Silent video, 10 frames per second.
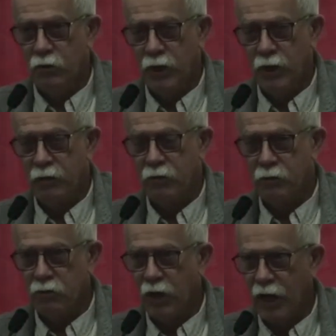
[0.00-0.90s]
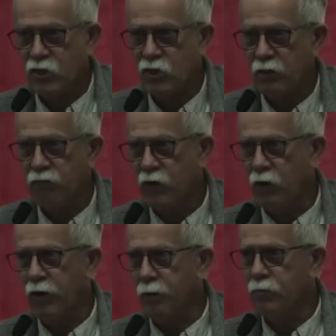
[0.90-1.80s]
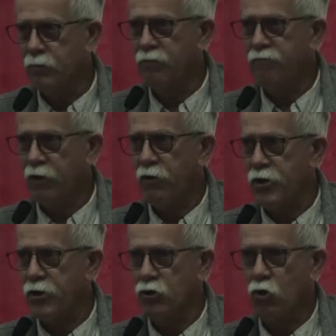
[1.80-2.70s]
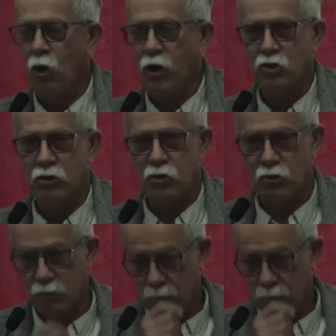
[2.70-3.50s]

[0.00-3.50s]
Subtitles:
and asking very, very good questions.